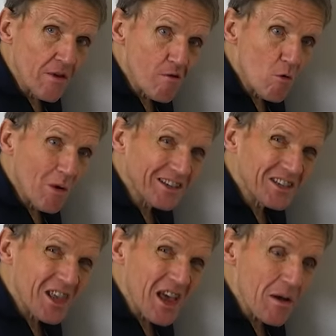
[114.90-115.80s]
they're
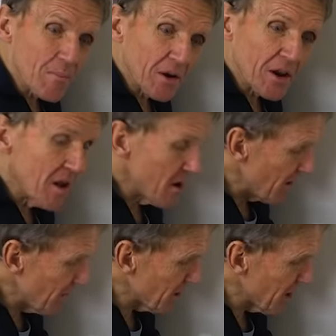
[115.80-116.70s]
always there. But
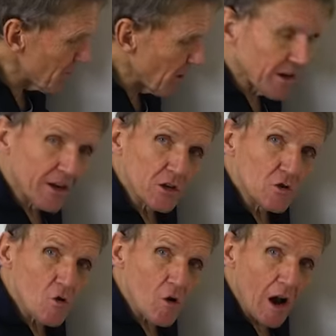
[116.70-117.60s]
if you keep one in a
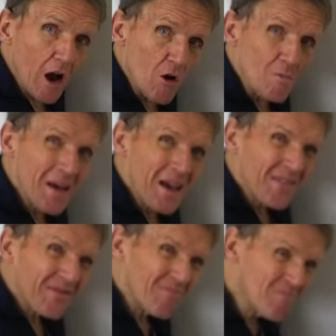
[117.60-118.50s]
drawer at home,
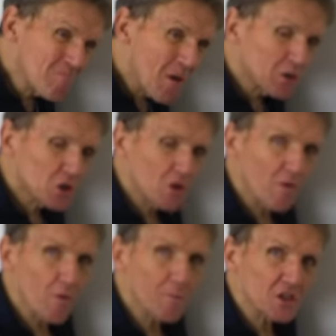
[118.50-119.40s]
most
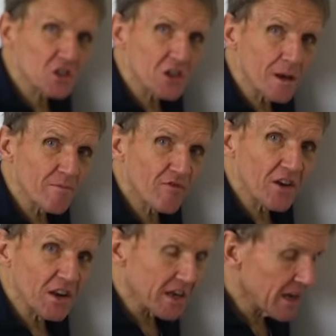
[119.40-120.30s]
of them are the same
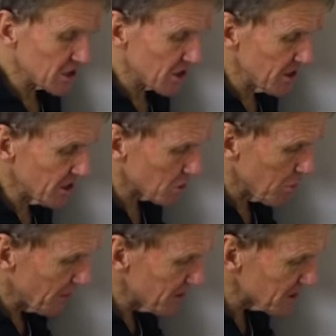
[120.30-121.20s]
fitting. Actually, this
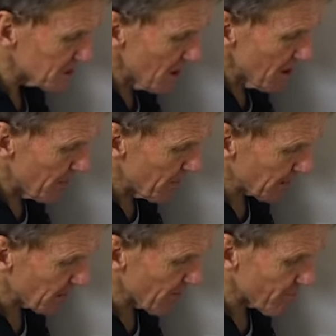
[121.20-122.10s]
one is a
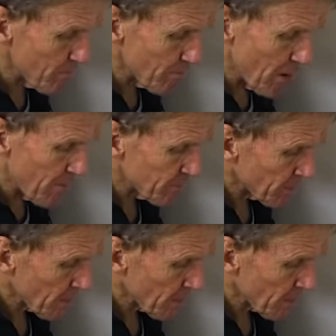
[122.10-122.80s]
bit different, but